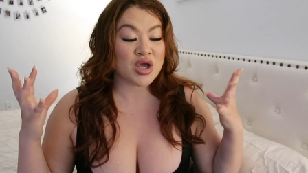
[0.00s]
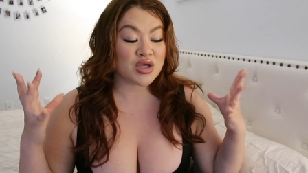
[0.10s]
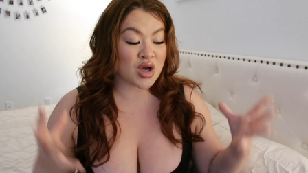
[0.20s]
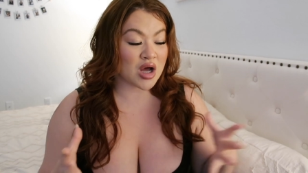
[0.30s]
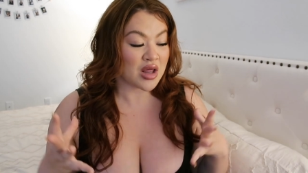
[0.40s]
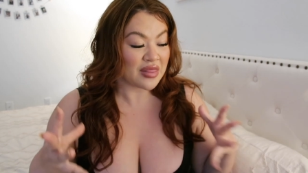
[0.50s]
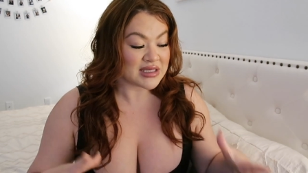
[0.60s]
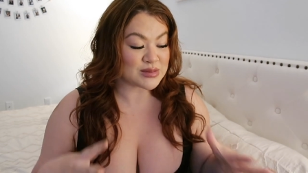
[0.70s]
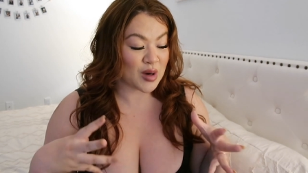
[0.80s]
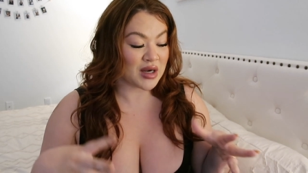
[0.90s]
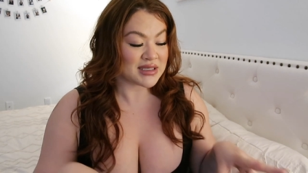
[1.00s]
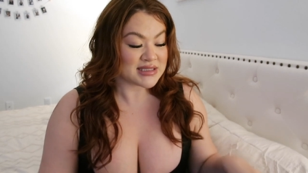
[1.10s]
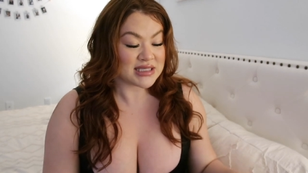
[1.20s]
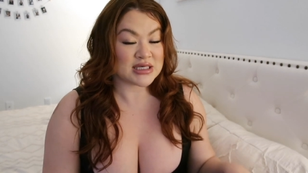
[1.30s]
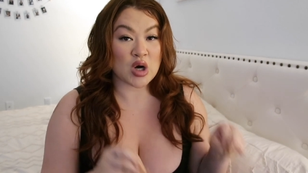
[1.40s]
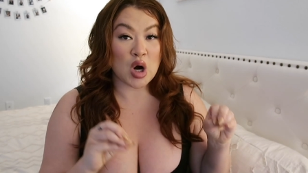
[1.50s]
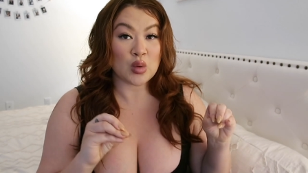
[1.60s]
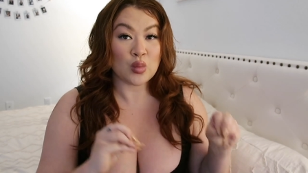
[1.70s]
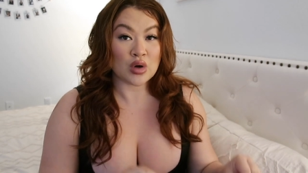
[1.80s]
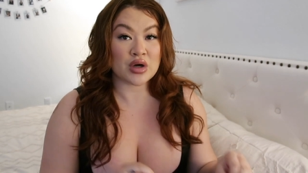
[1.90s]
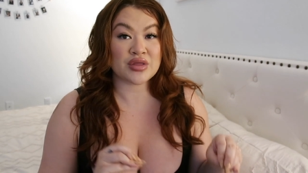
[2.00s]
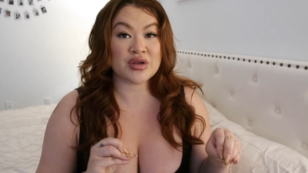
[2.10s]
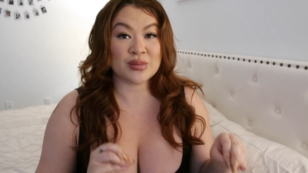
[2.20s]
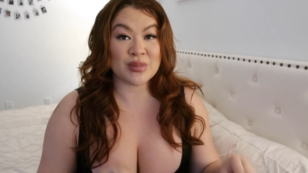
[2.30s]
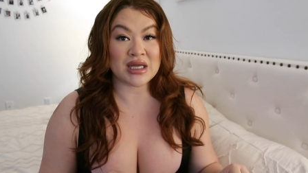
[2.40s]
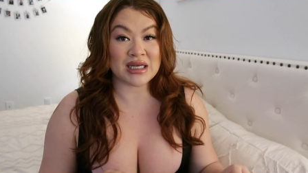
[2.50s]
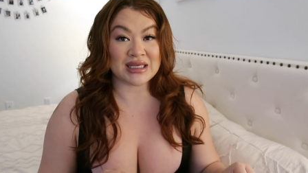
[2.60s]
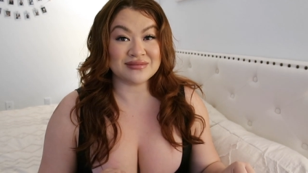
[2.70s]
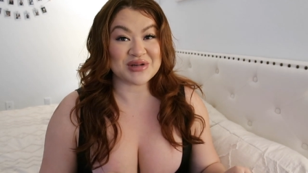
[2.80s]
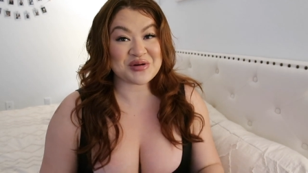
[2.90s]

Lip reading: y'all, these products here are worth your money.